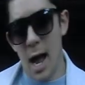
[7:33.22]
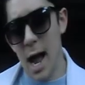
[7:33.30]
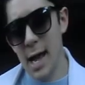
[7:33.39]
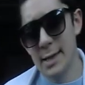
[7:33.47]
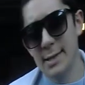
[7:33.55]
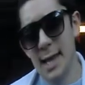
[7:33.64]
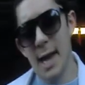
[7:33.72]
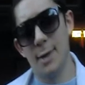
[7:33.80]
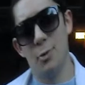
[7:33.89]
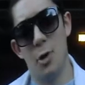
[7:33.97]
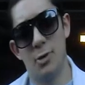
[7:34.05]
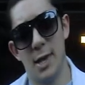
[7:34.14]

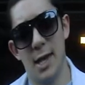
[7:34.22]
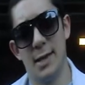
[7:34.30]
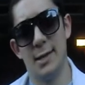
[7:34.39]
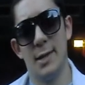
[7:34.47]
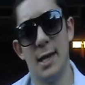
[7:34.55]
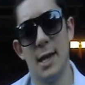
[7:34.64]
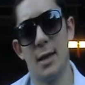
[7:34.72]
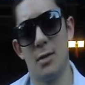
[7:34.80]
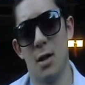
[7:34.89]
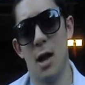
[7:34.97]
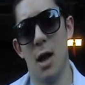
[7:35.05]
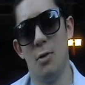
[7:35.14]
Einstein wrote this
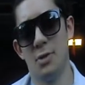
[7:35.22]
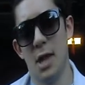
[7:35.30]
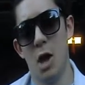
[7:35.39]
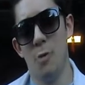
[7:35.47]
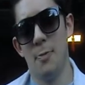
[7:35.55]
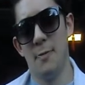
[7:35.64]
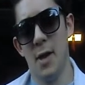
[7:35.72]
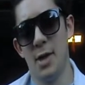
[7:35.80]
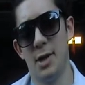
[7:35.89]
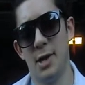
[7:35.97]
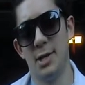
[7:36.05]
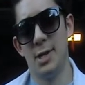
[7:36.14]
with the help of
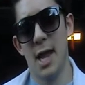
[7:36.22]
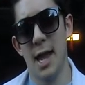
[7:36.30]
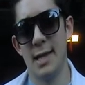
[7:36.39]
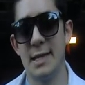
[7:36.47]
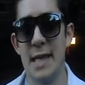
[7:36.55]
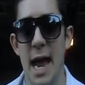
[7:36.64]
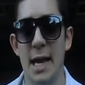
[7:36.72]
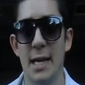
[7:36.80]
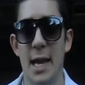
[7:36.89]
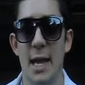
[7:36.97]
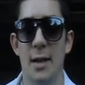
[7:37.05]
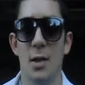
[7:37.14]
others and
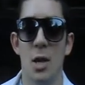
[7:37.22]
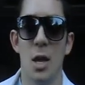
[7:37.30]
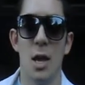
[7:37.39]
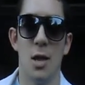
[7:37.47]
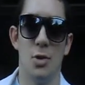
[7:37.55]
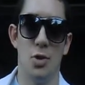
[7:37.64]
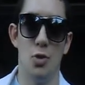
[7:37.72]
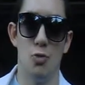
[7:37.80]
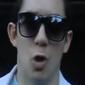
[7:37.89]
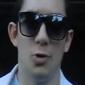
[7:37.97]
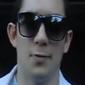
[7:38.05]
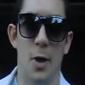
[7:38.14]
signed it
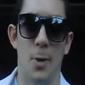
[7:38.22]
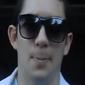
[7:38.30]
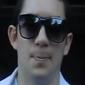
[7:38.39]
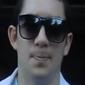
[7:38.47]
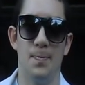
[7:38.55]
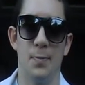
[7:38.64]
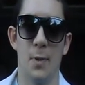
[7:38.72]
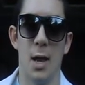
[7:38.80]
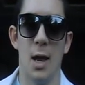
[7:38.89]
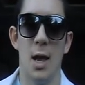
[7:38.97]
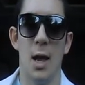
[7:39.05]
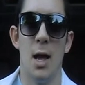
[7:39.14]
to Roosevelt.
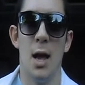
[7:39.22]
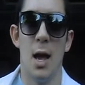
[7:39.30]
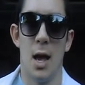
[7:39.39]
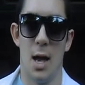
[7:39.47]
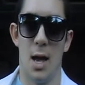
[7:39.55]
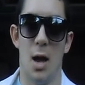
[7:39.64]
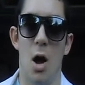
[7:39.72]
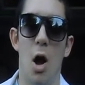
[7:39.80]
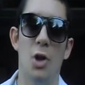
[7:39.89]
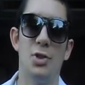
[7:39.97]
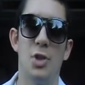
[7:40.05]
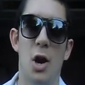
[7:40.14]

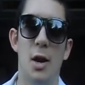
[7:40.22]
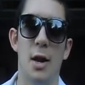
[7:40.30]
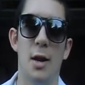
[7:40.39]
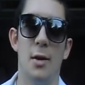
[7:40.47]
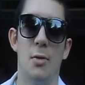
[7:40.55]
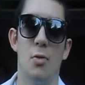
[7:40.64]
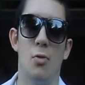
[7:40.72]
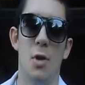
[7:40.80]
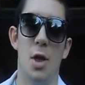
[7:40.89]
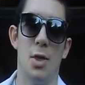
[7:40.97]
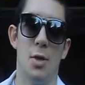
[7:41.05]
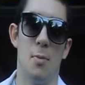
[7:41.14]
All started
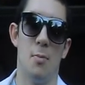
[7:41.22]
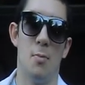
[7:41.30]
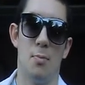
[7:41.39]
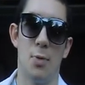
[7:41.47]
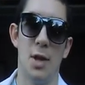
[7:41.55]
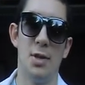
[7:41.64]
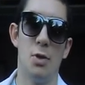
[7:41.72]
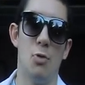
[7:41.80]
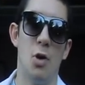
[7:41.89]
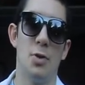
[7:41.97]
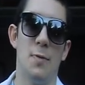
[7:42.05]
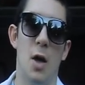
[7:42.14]
with
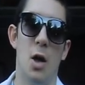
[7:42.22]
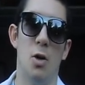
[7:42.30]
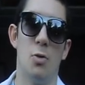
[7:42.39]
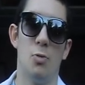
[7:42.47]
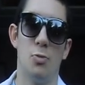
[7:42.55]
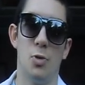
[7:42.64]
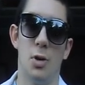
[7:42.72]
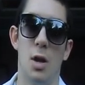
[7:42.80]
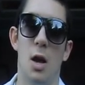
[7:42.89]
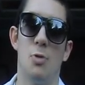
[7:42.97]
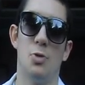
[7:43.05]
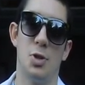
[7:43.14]
President Roosevelt
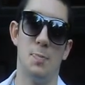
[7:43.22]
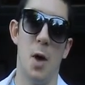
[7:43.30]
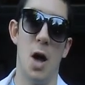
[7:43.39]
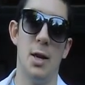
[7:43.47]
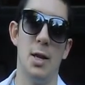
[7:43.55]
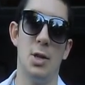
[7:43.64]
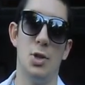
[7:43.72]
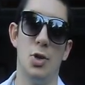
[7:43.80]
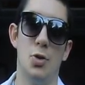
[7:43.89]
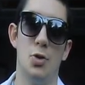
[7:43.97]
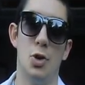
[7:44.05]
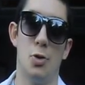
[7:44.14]
responding
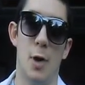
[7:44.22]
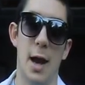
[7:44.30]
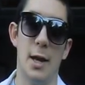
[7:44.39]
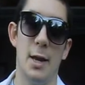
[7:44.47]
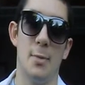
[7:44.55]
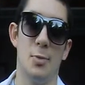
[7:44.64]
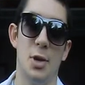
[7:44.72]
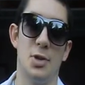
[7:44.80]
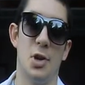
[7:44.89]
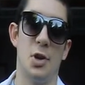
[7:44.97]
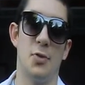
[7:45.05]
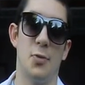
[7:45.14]
to uranium
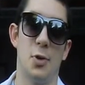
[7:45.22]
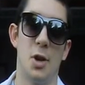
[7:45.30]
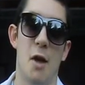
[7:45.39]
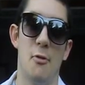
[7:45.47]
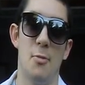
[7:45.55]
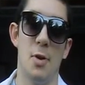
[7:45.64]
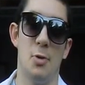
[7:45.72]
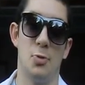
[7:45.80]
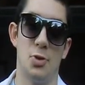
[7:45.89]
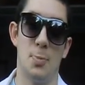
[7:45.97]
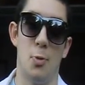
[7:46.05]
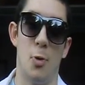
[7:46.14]
research for
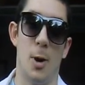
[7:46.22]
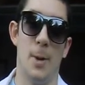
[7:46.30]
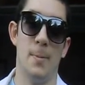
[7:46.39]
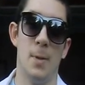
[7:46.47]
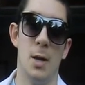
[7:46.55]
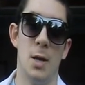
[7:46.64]
government support.